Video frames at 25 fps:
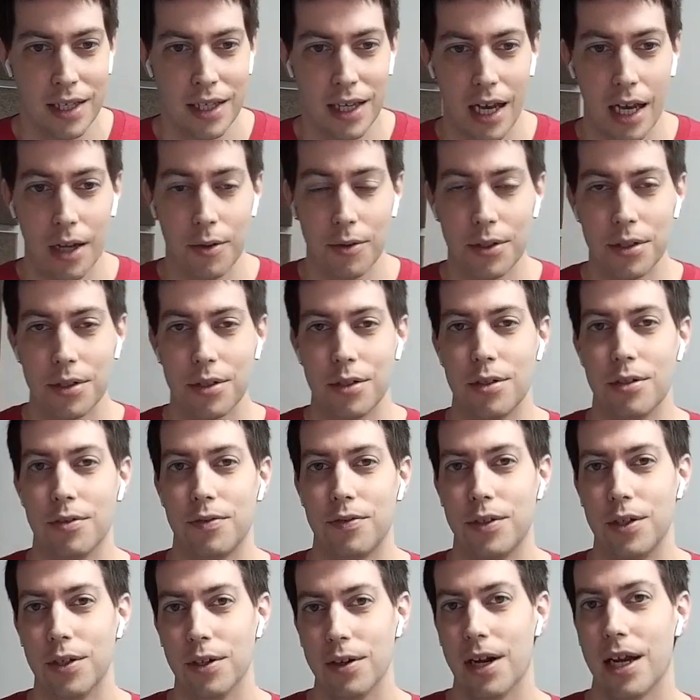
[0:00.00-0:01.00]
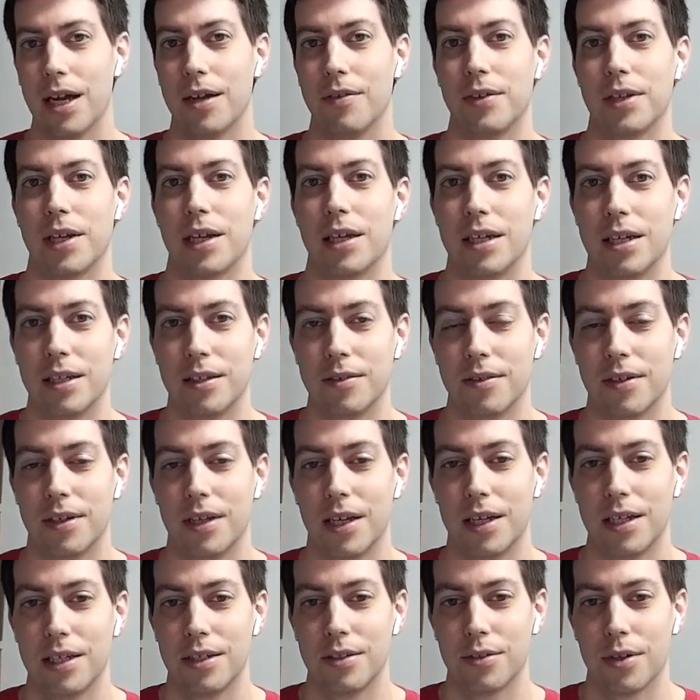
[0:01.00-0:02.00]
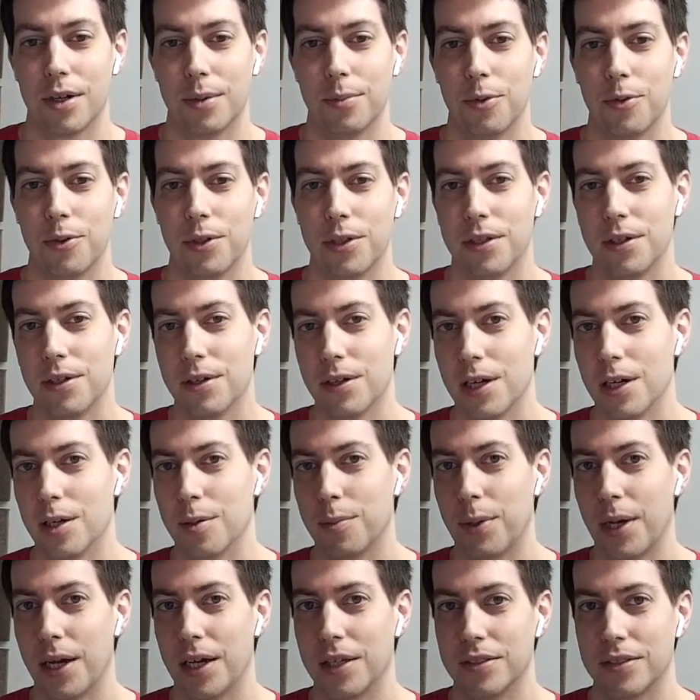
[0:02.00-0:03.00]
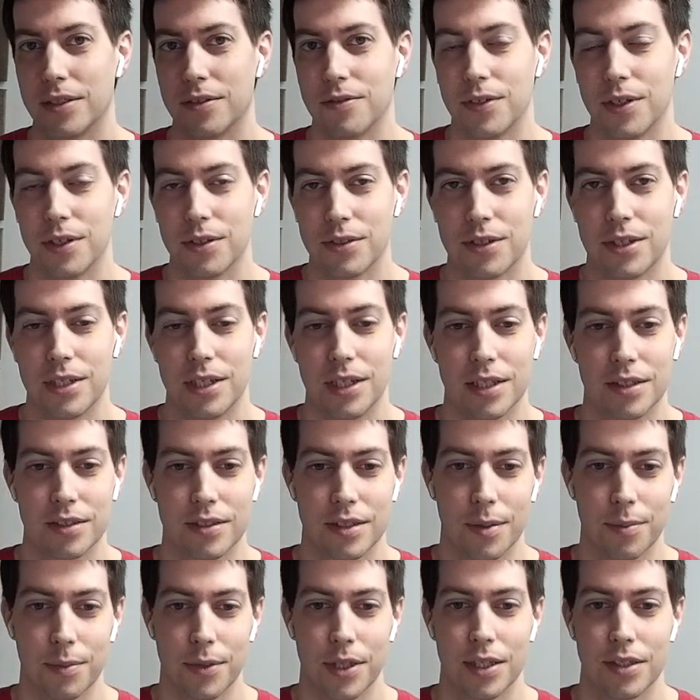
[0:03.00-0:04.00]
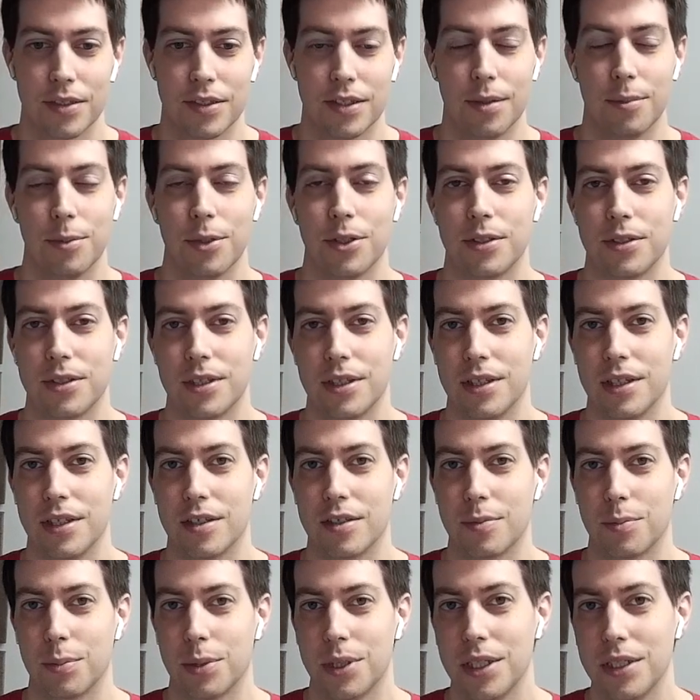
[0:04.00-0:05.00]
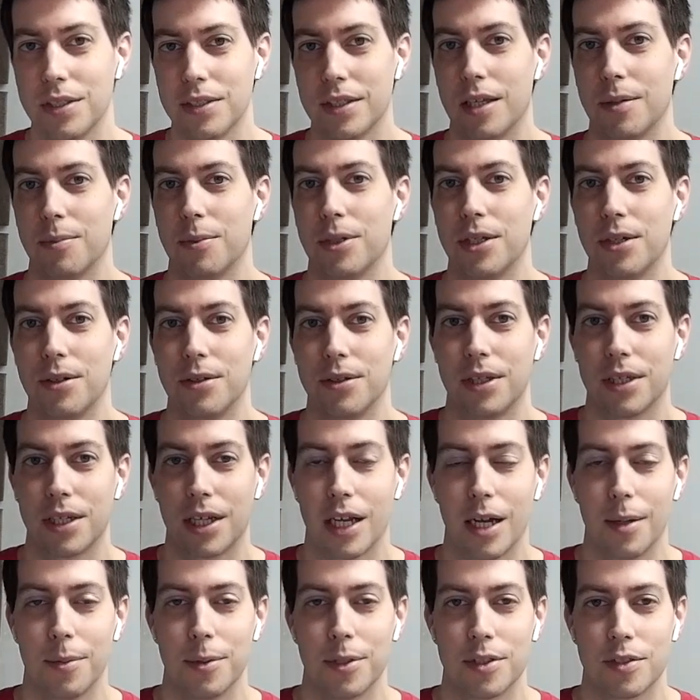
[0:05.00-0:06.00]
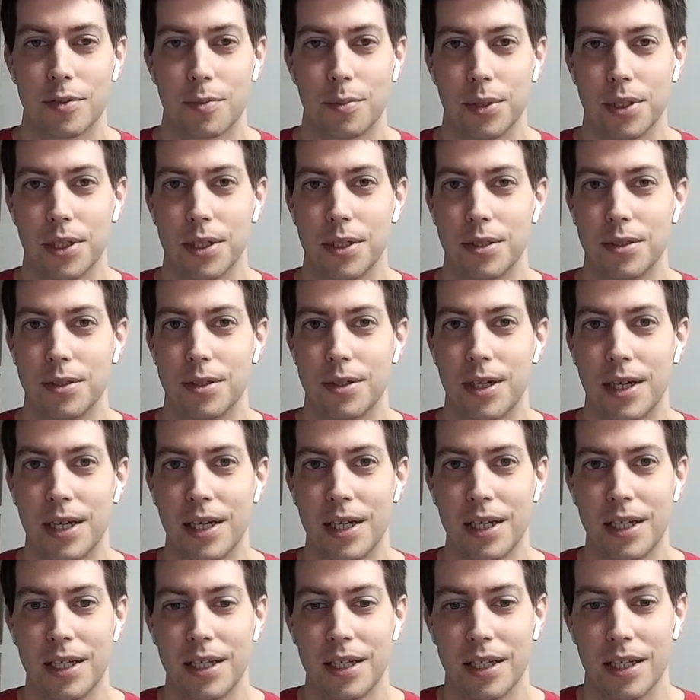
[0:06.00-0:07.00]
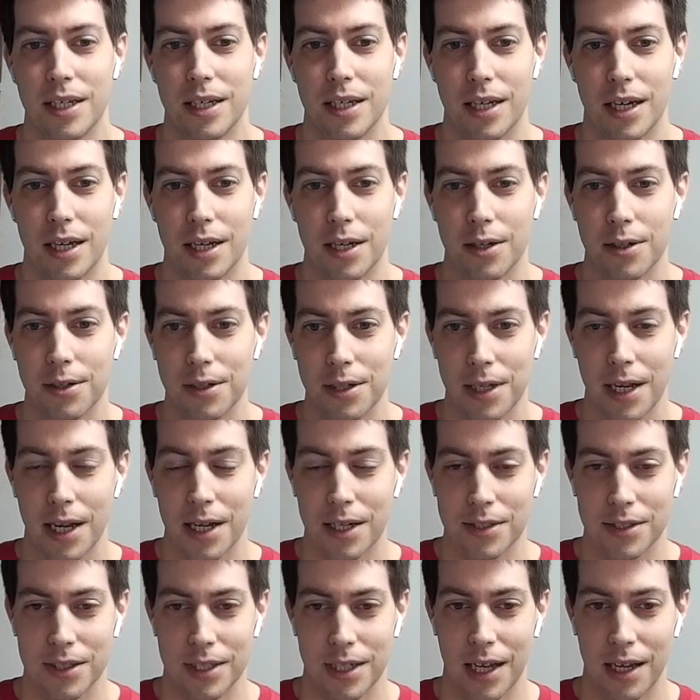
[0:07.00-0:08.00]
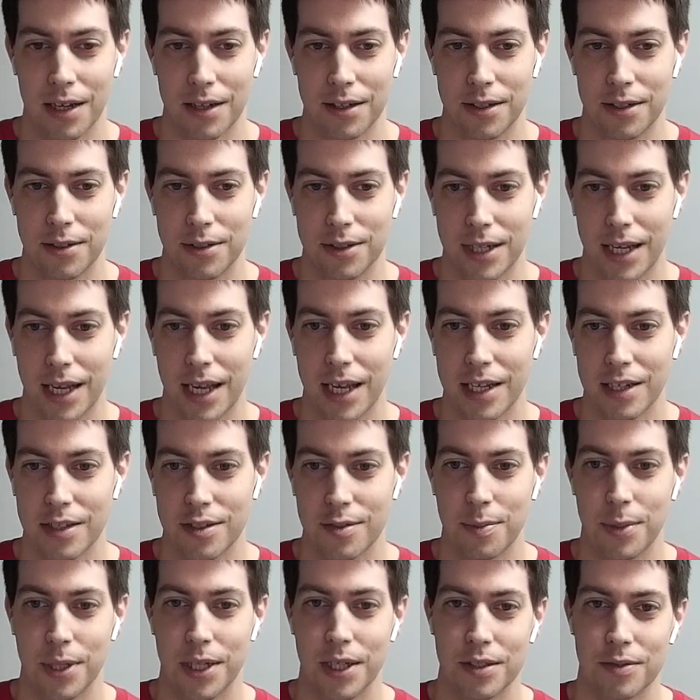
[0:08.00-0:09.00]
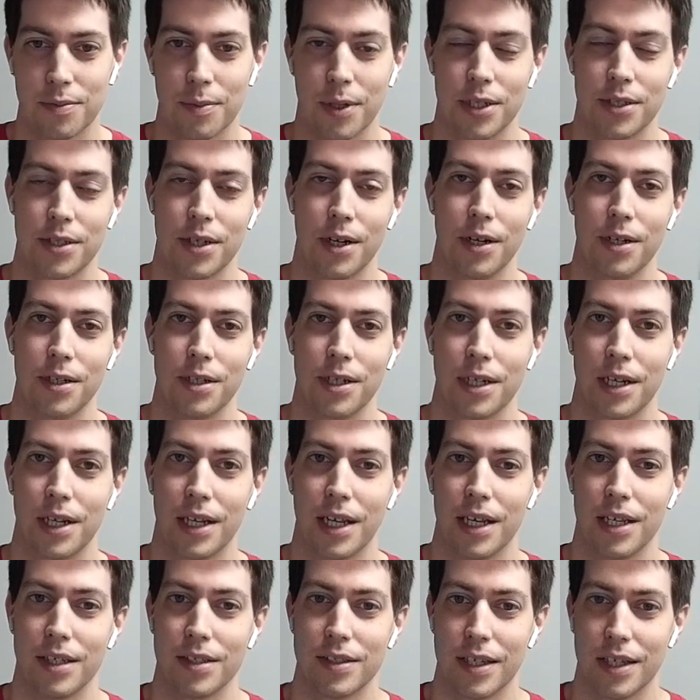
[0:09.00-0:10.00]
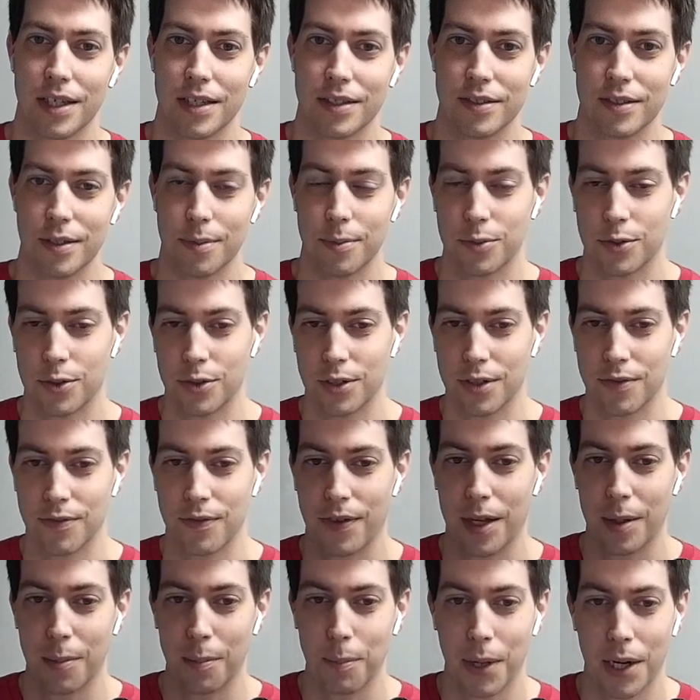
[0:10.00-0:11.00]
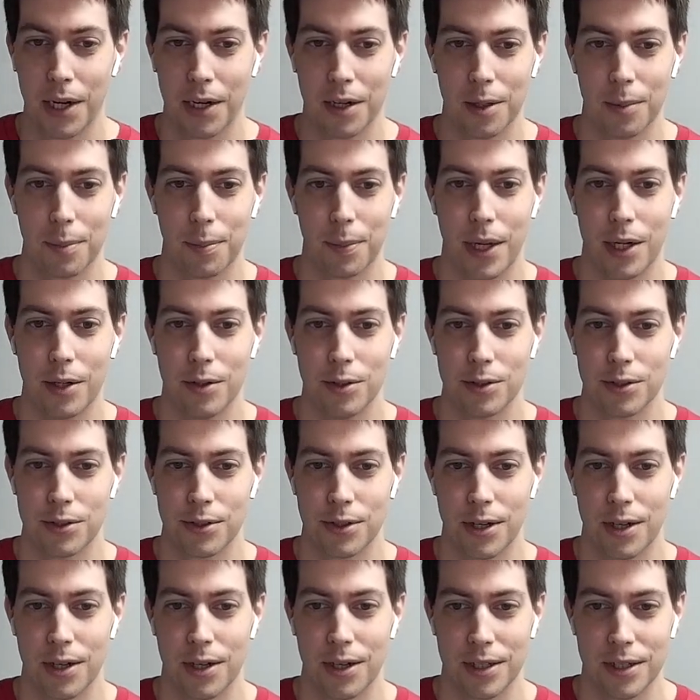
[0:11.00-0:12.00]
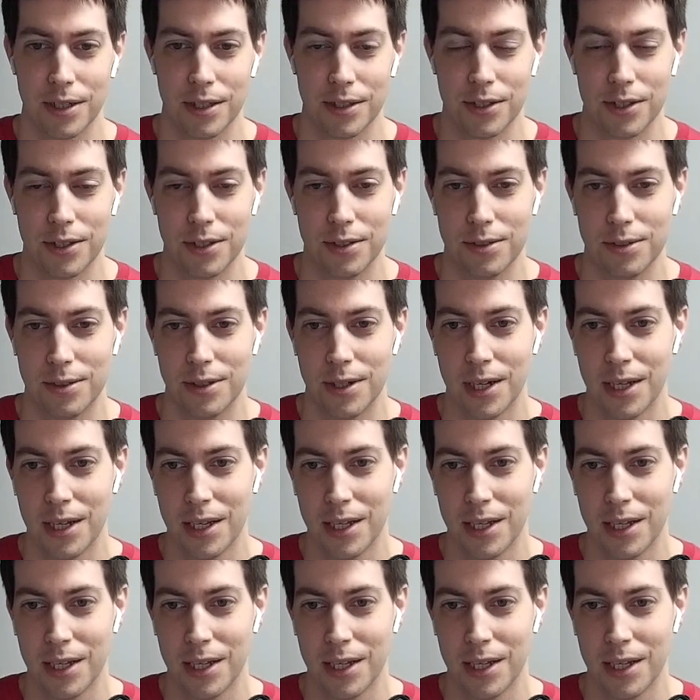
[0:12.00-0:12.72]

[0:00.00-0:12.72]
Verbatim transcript: I want to know if you're having any any trouble with your AirPods. If you're seeing something similar to this, please let me know in the comments below. Uh, I already actually got a new case because my charging case had some sort of vampire power draw issue